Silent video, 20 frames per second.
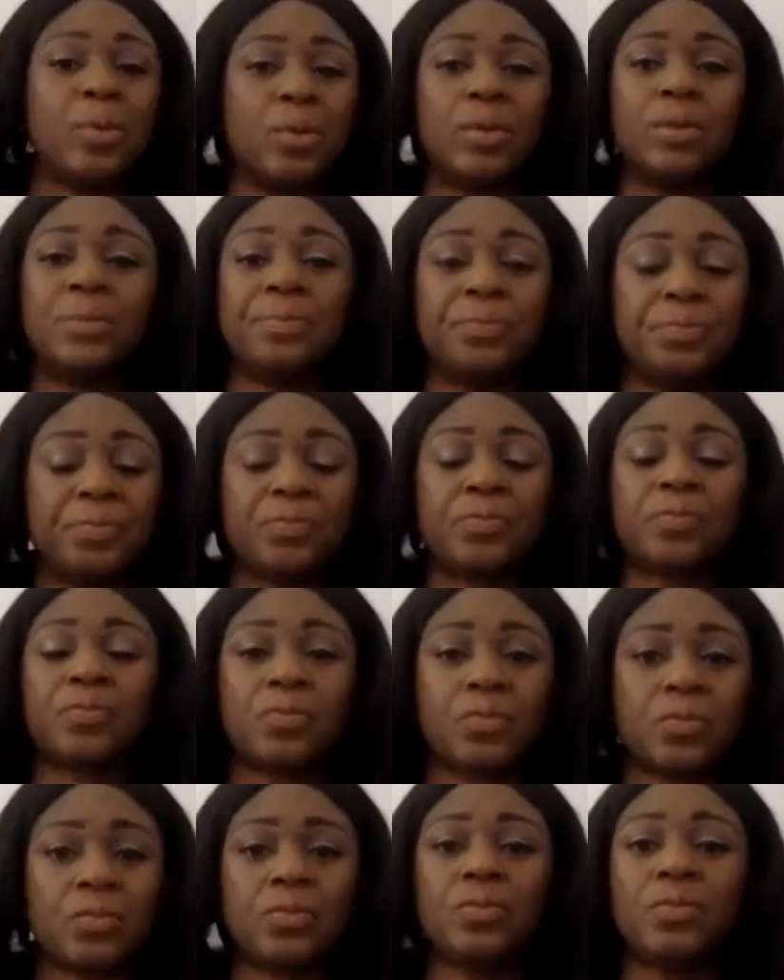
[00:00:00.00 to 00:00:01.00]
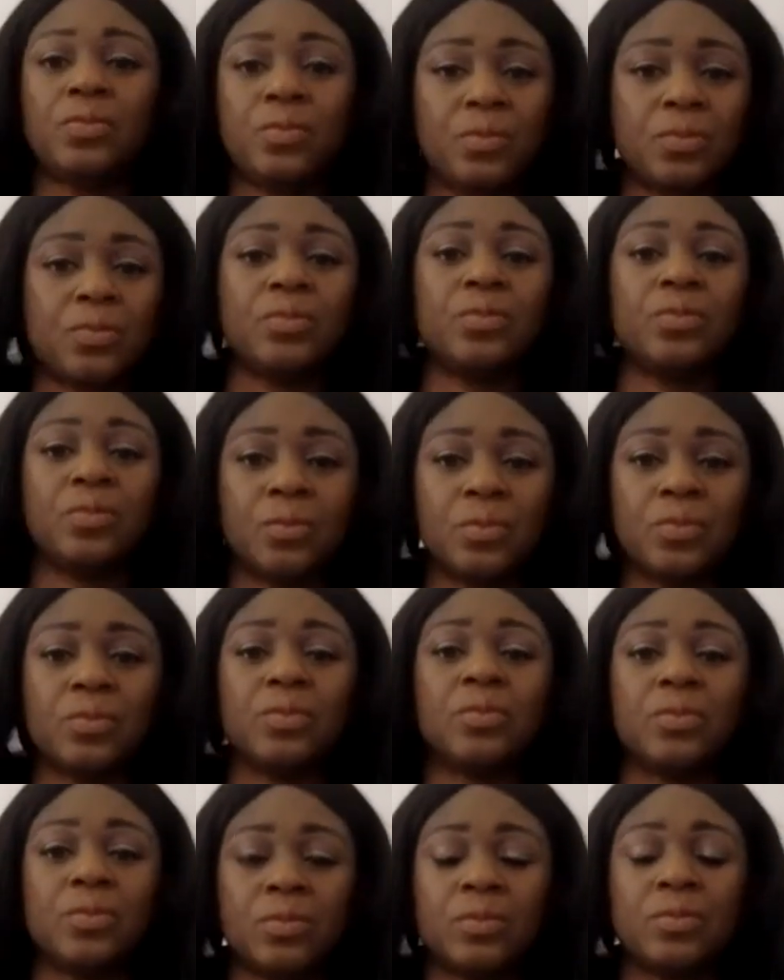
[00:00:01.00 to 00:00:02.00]
wanted to make sure that, you
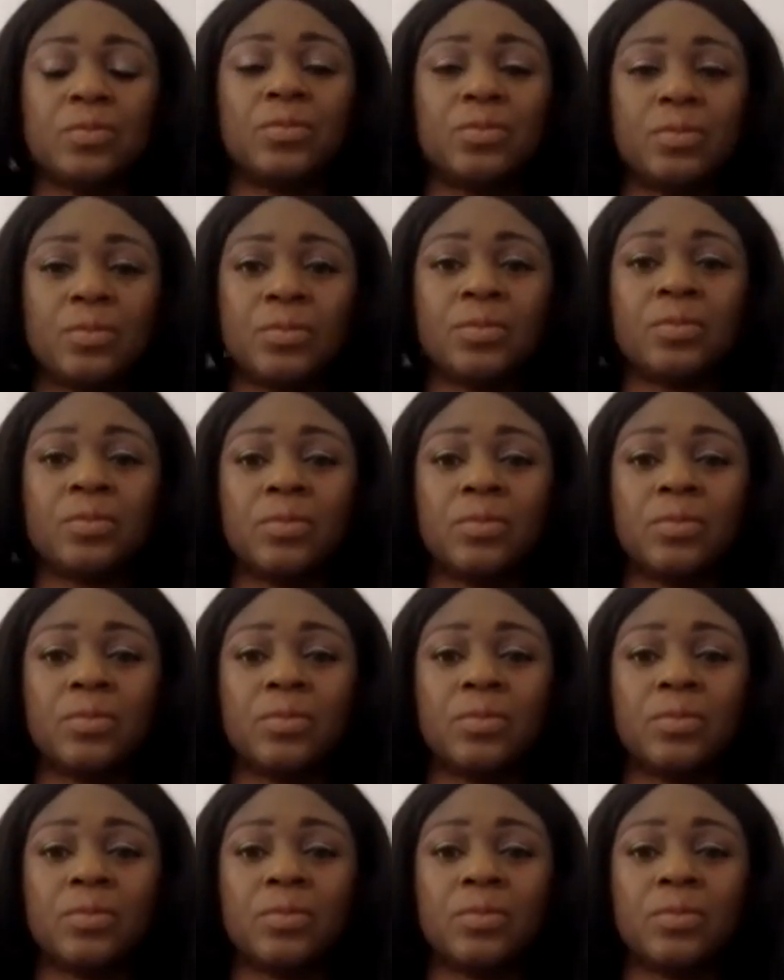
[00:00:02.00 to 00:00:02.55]
know, all these